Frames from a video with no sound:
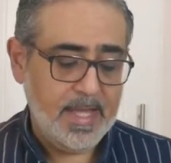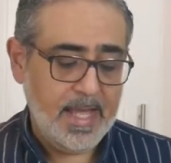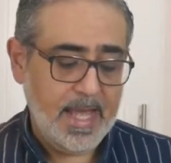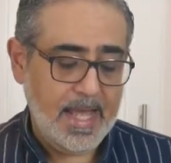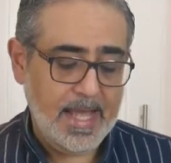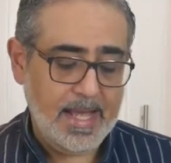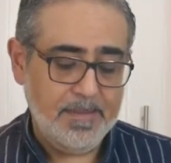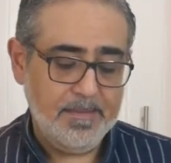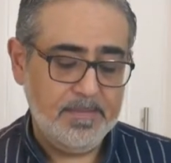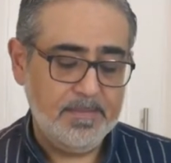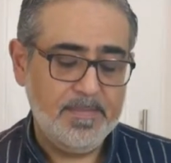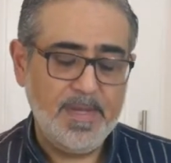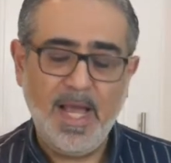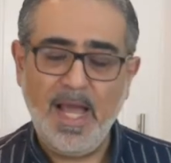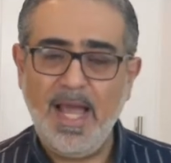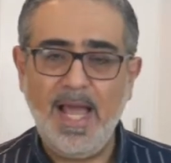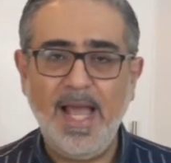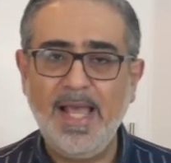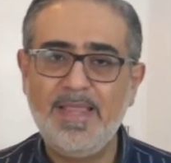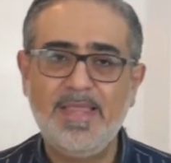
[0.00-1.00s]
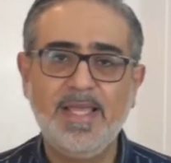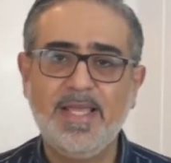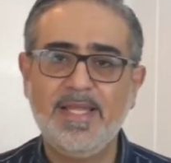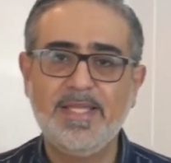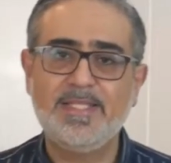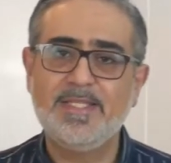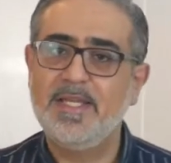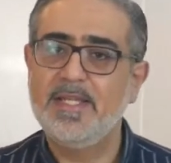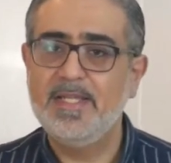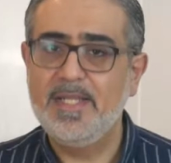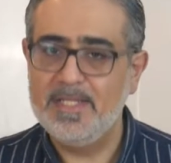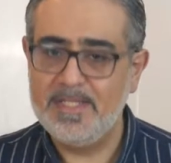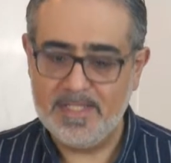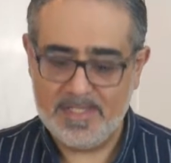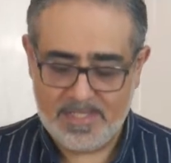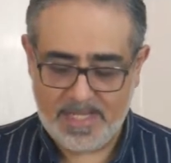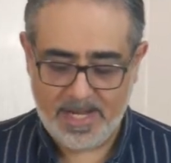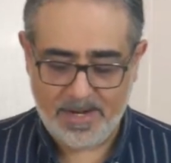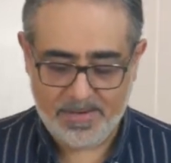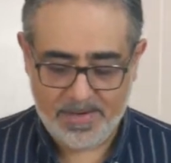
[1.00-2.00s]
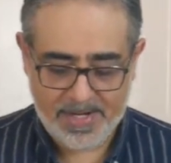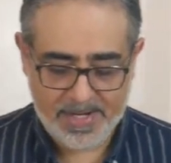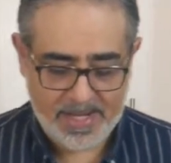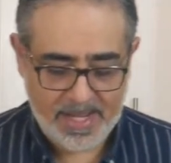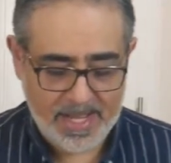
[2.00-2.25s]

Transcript: I think it's unnecessary.